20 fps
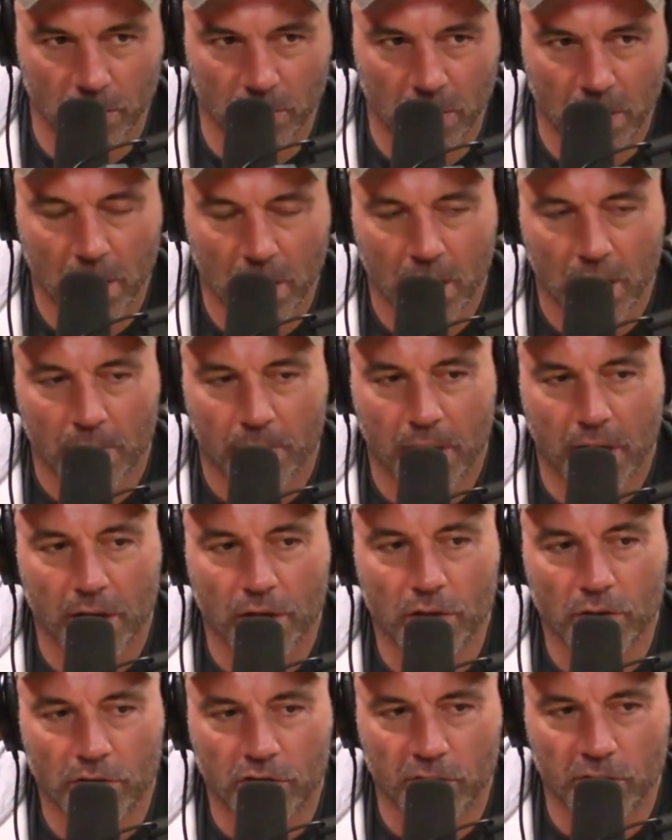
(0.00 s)
Sure. But on
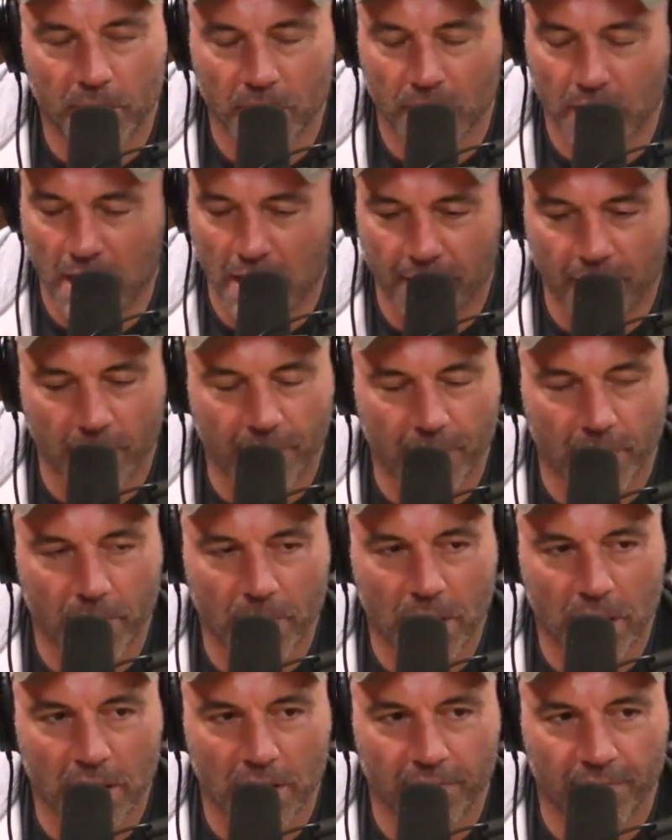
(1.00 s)
YouTube, it'll have over a
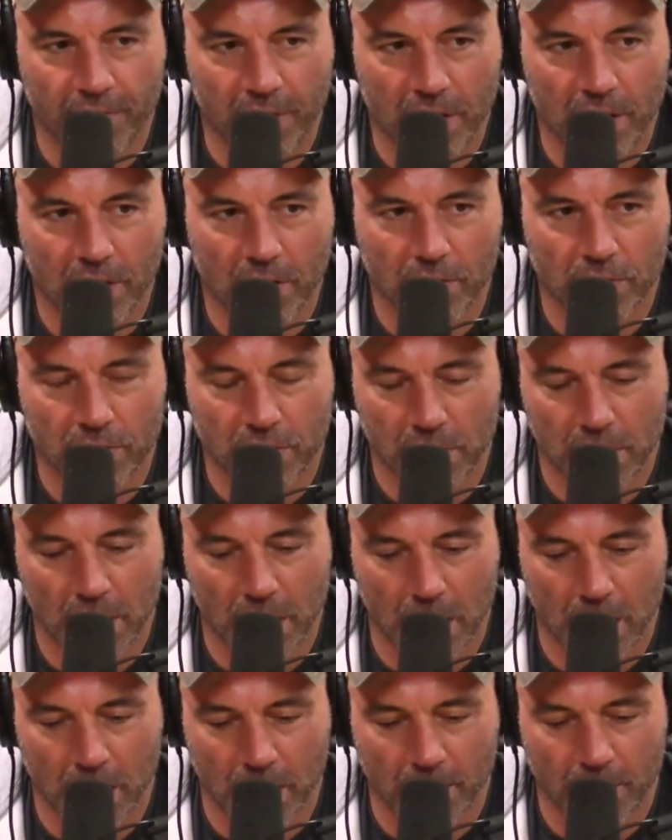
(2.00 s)
million videos,
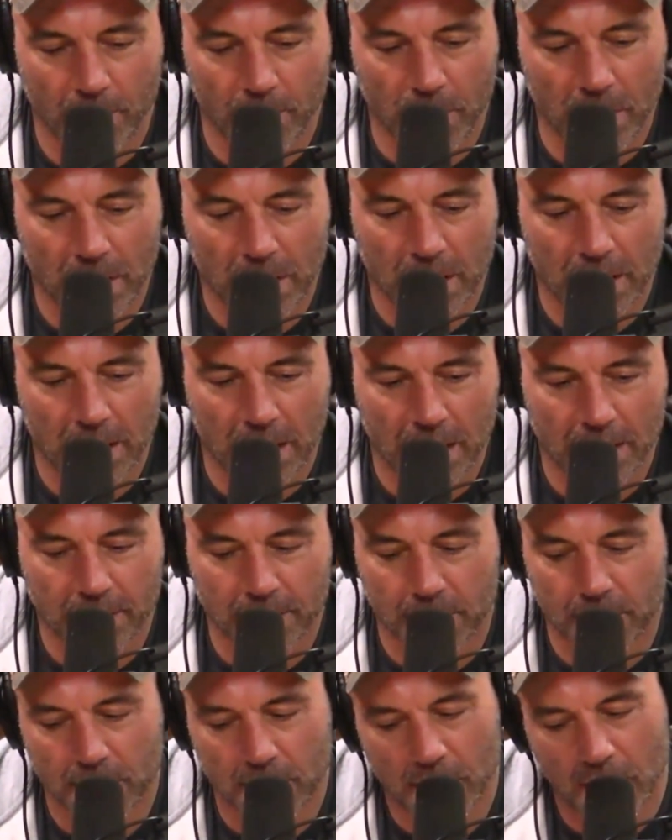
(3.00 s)
uh, a uh, million
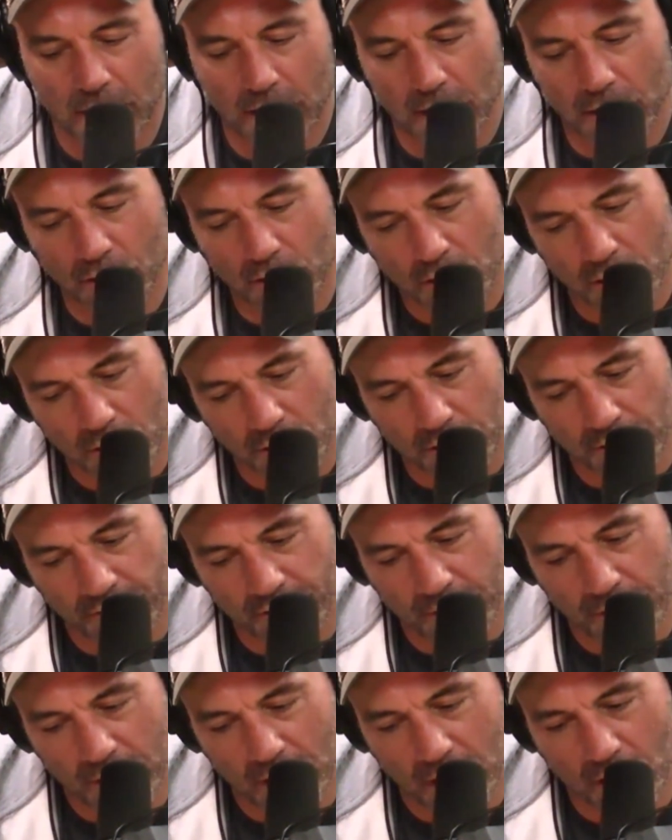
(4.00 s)
hits, and then you go to
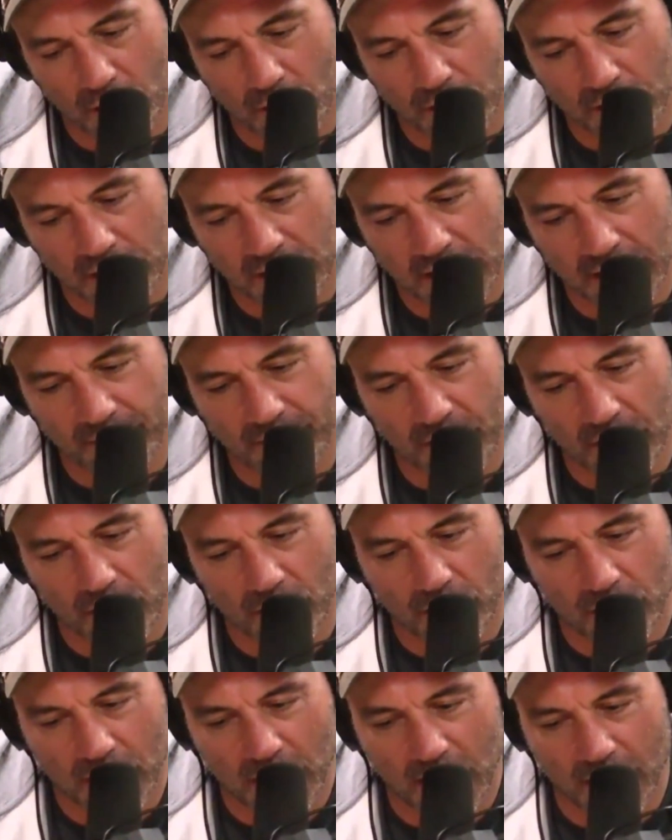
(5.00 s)
Vimeo, and the same video
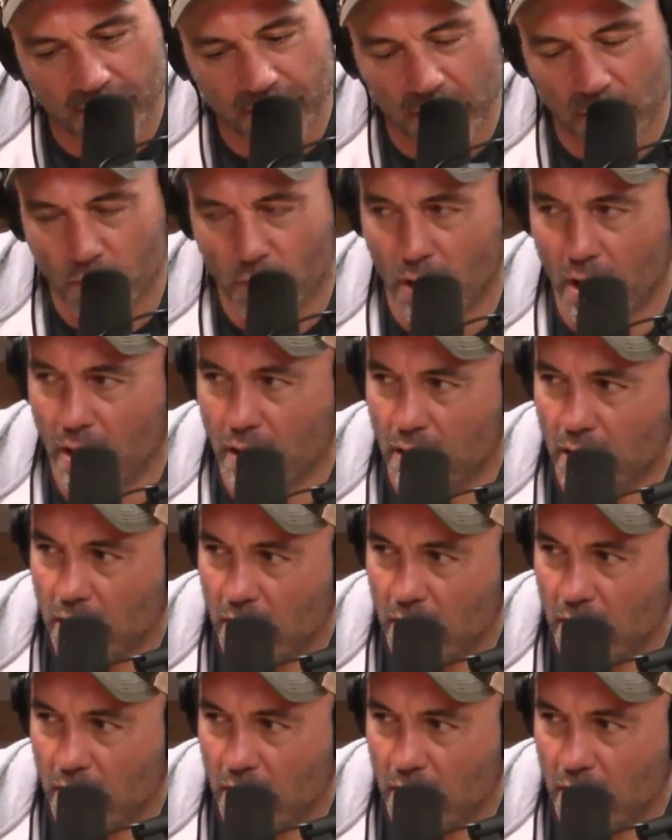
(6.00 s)
will have like what?